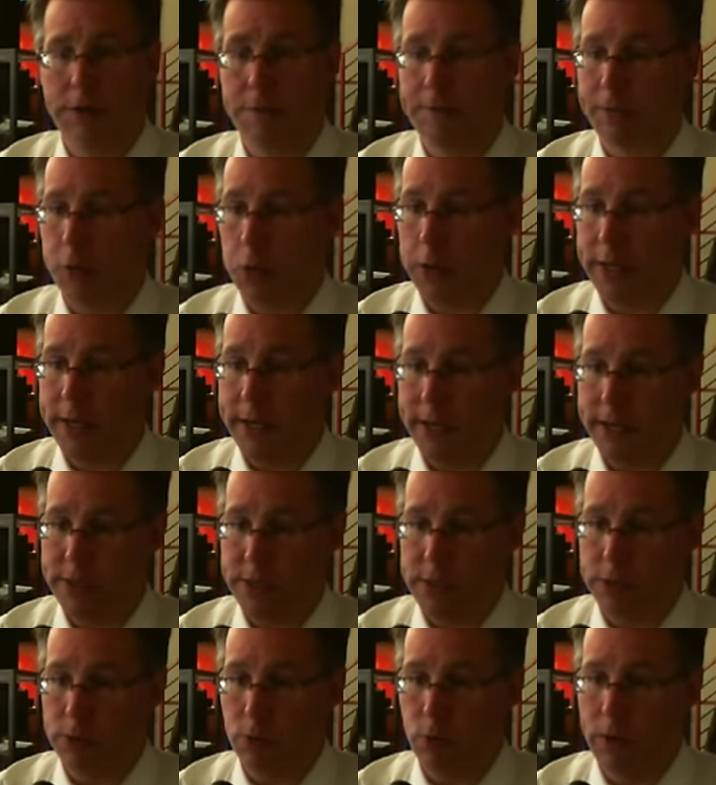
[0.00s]
Your
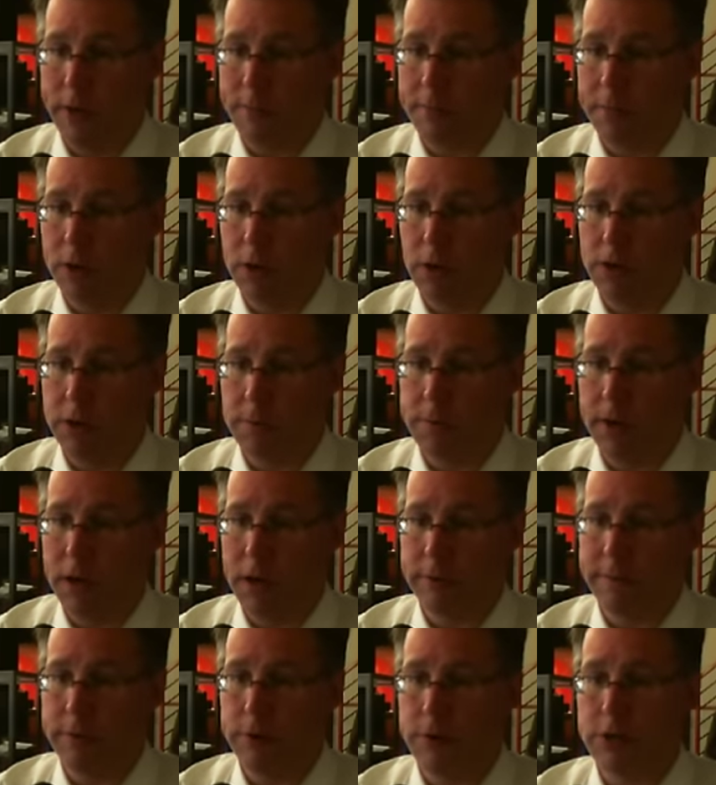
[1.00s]
forecast in the red bar at the
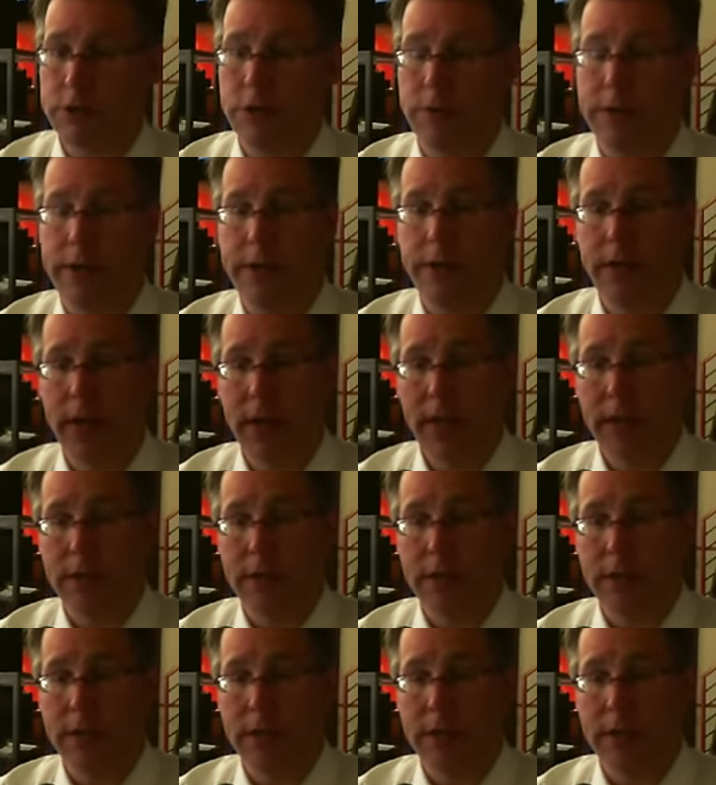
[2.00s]
bottom of your screen,